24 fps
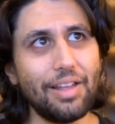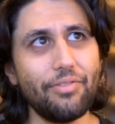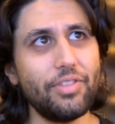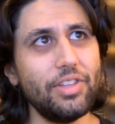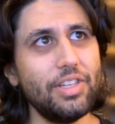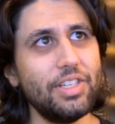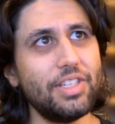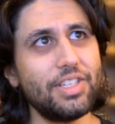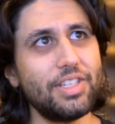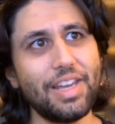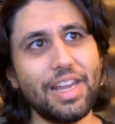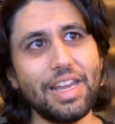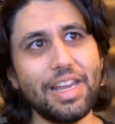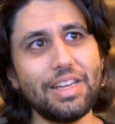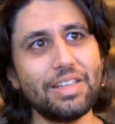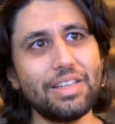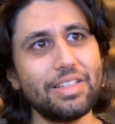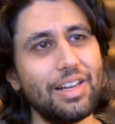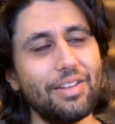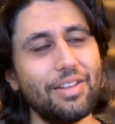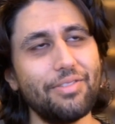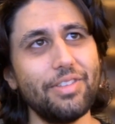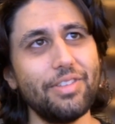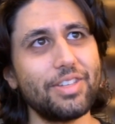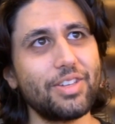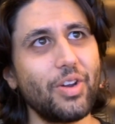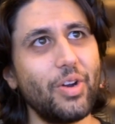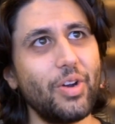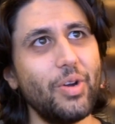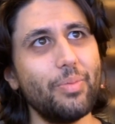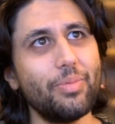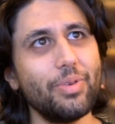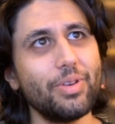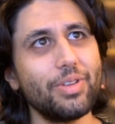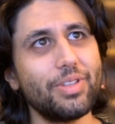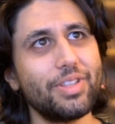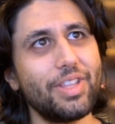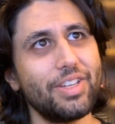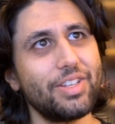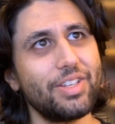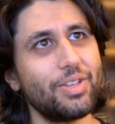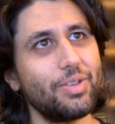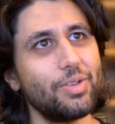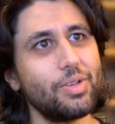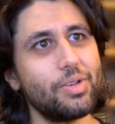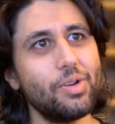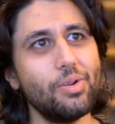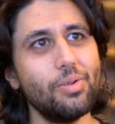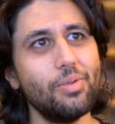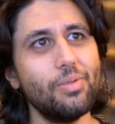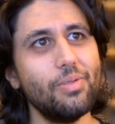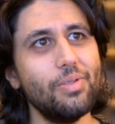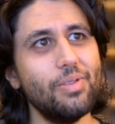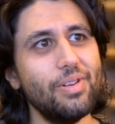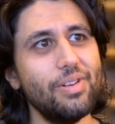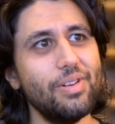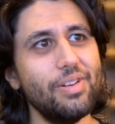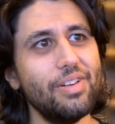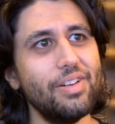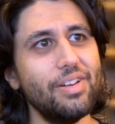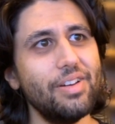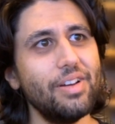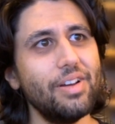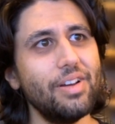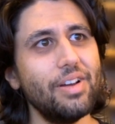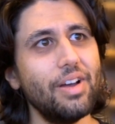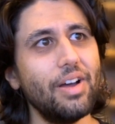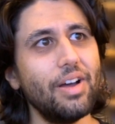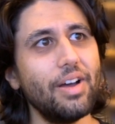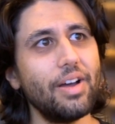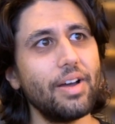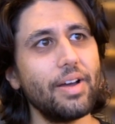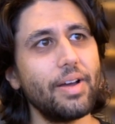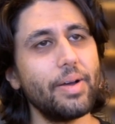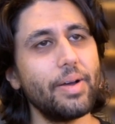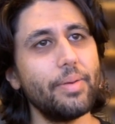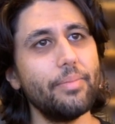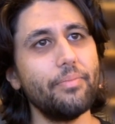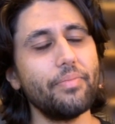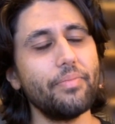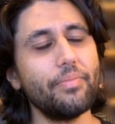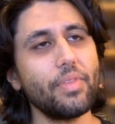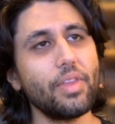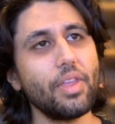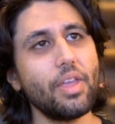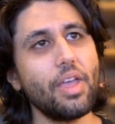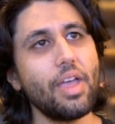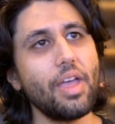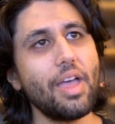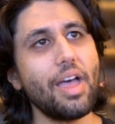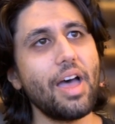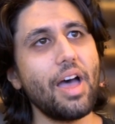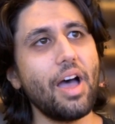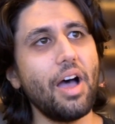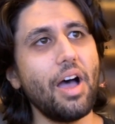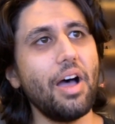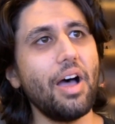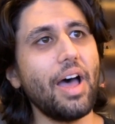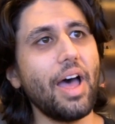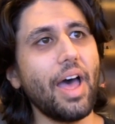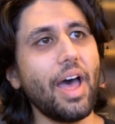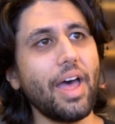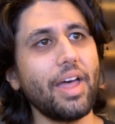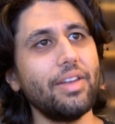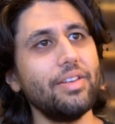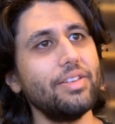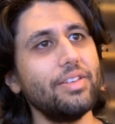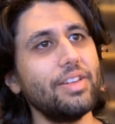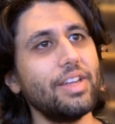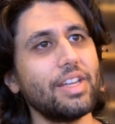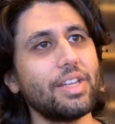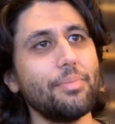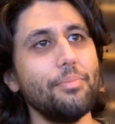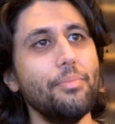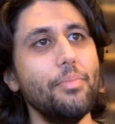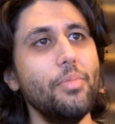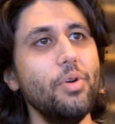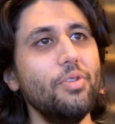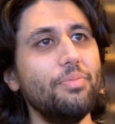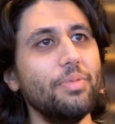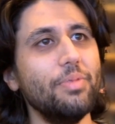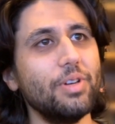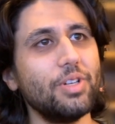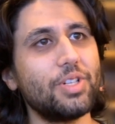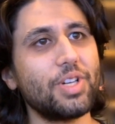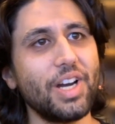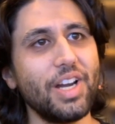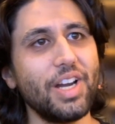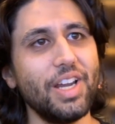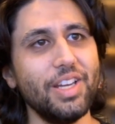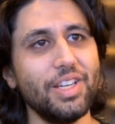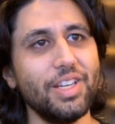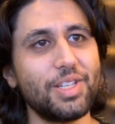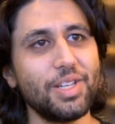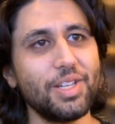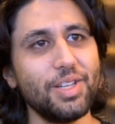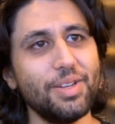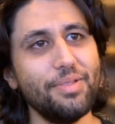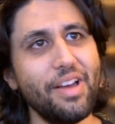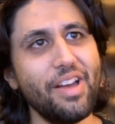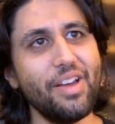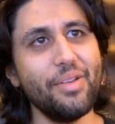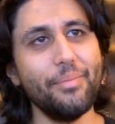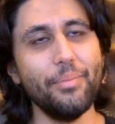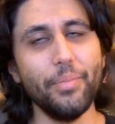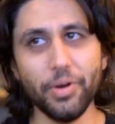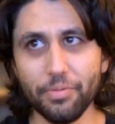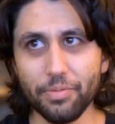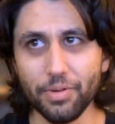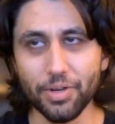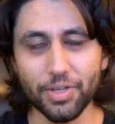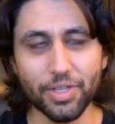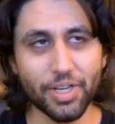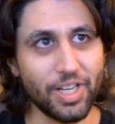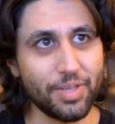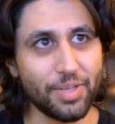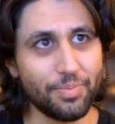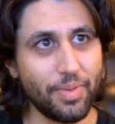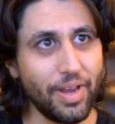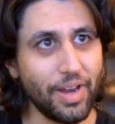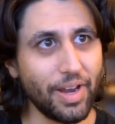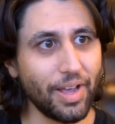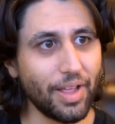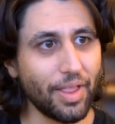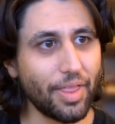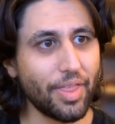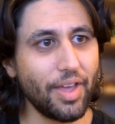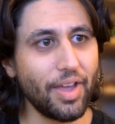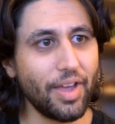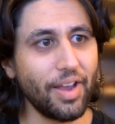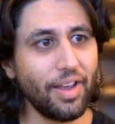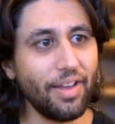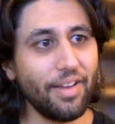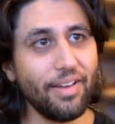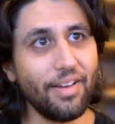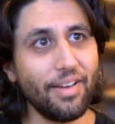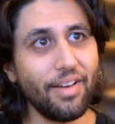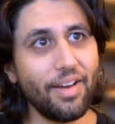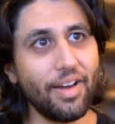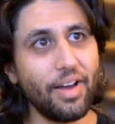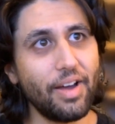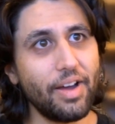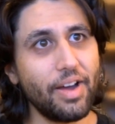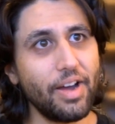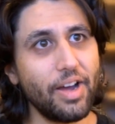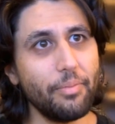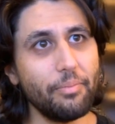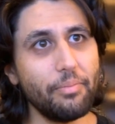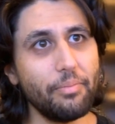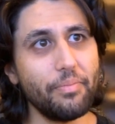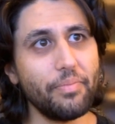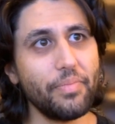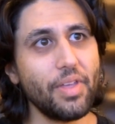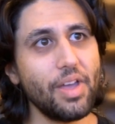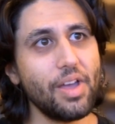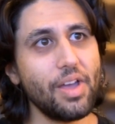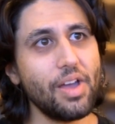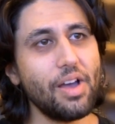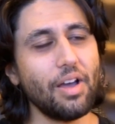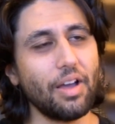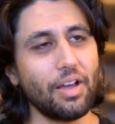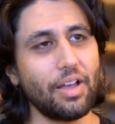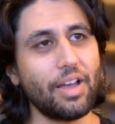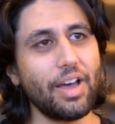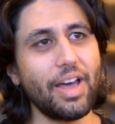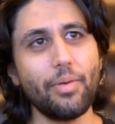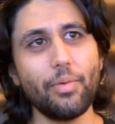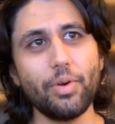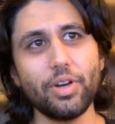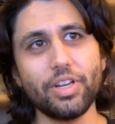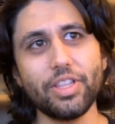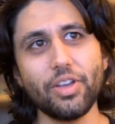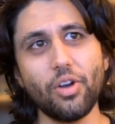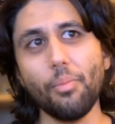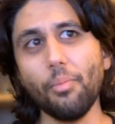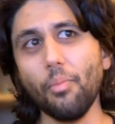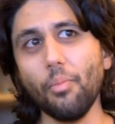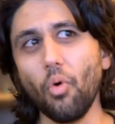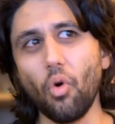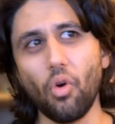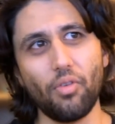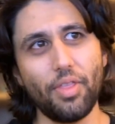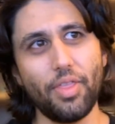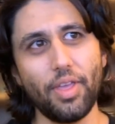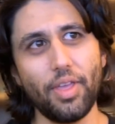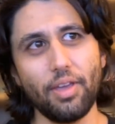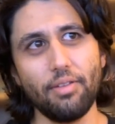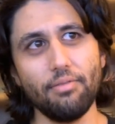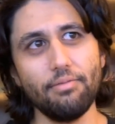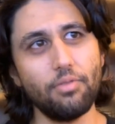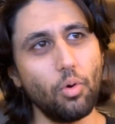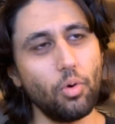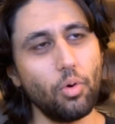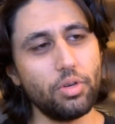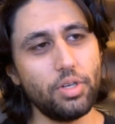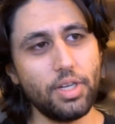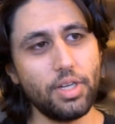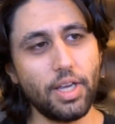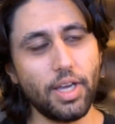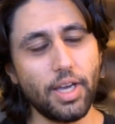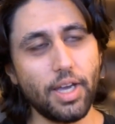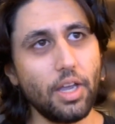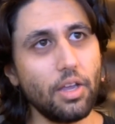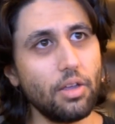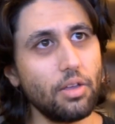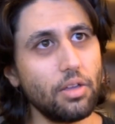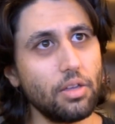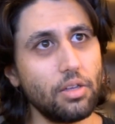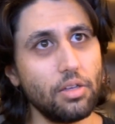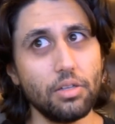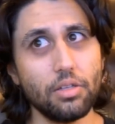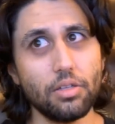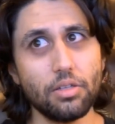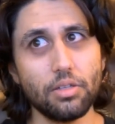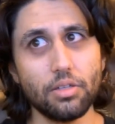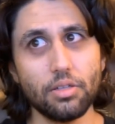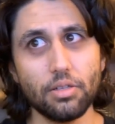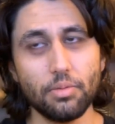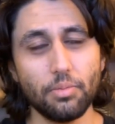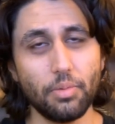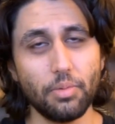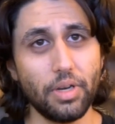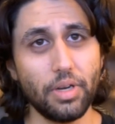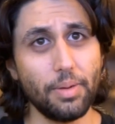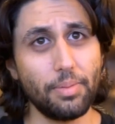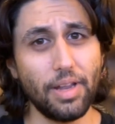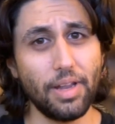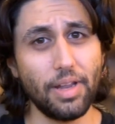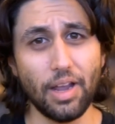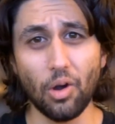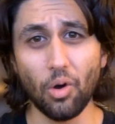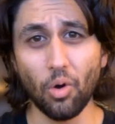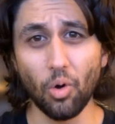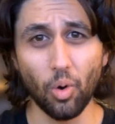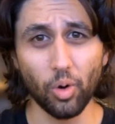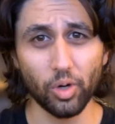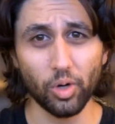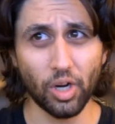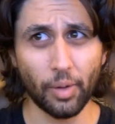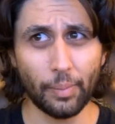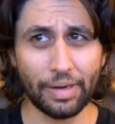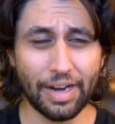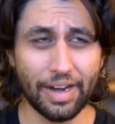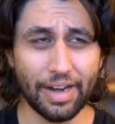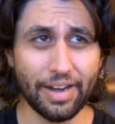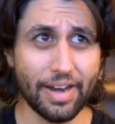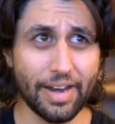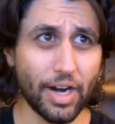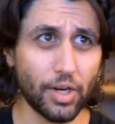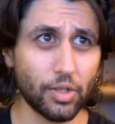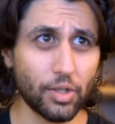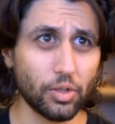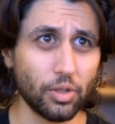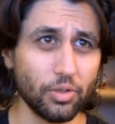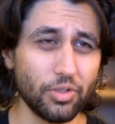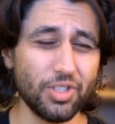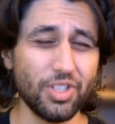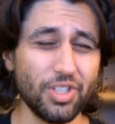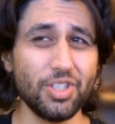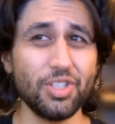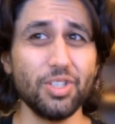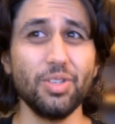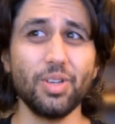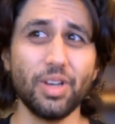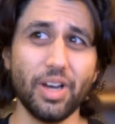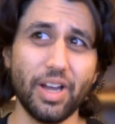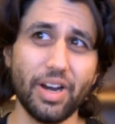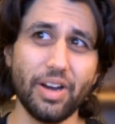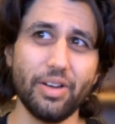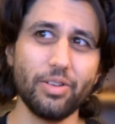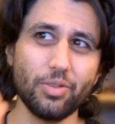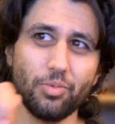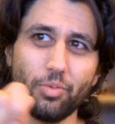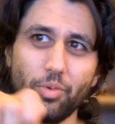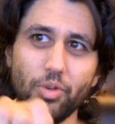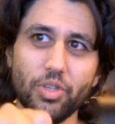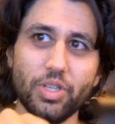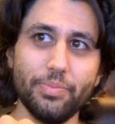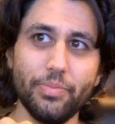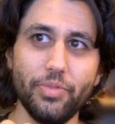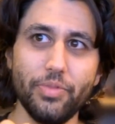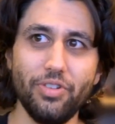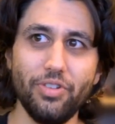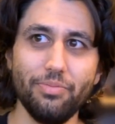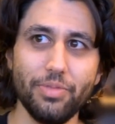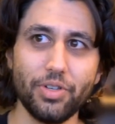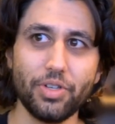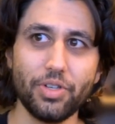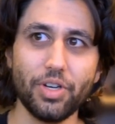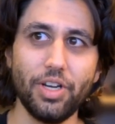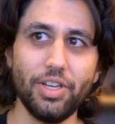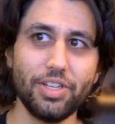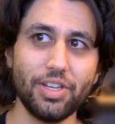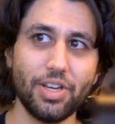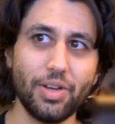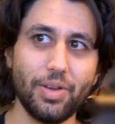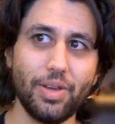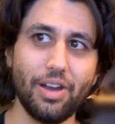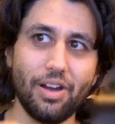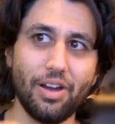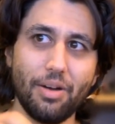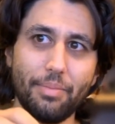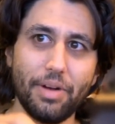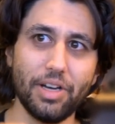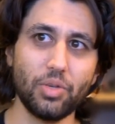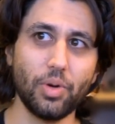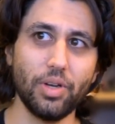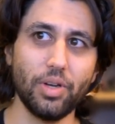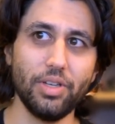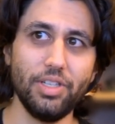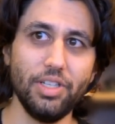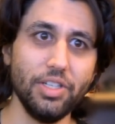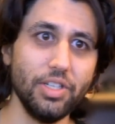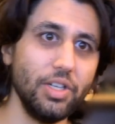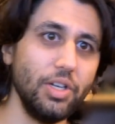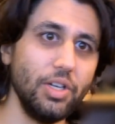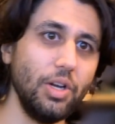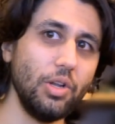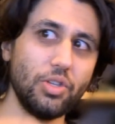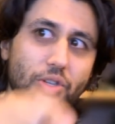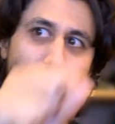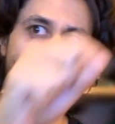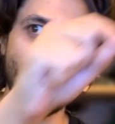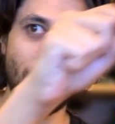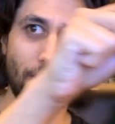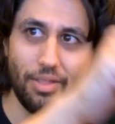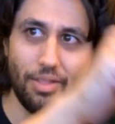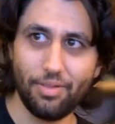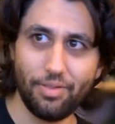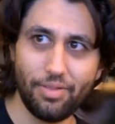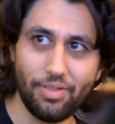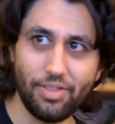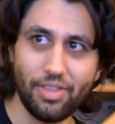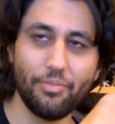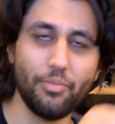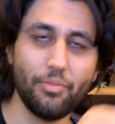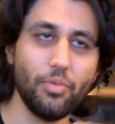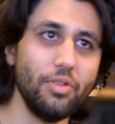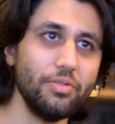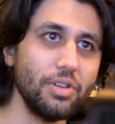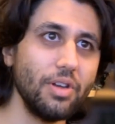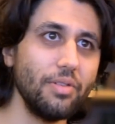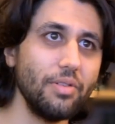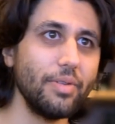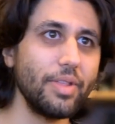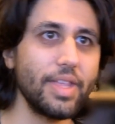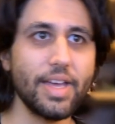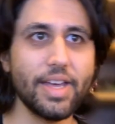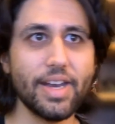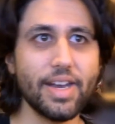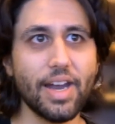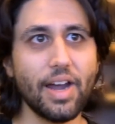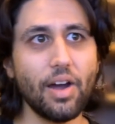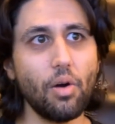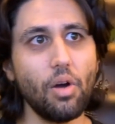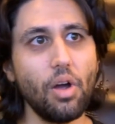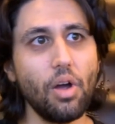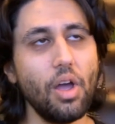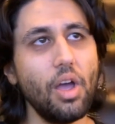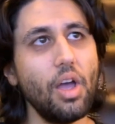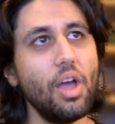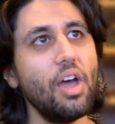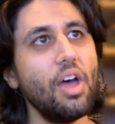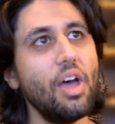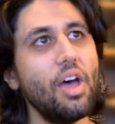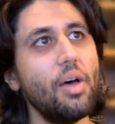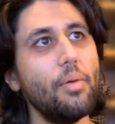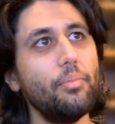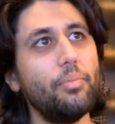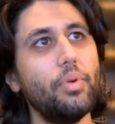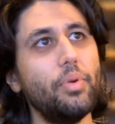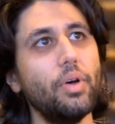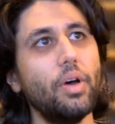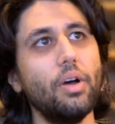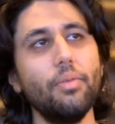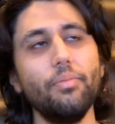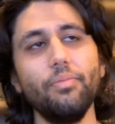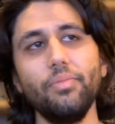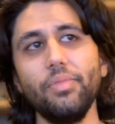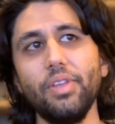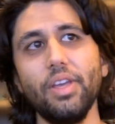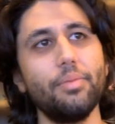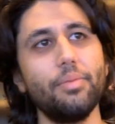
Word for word: these snakes, I love these cobras, they're so cool. Um, and yes, movement trays, movement trays being a thing. Um, I kind of wish they were more of a thing in 40k because when you're playing a horde, I mean, like Necrons, you do kind of just want movement tray to go here. my 20 dudes, they've moved over there now, but yeah,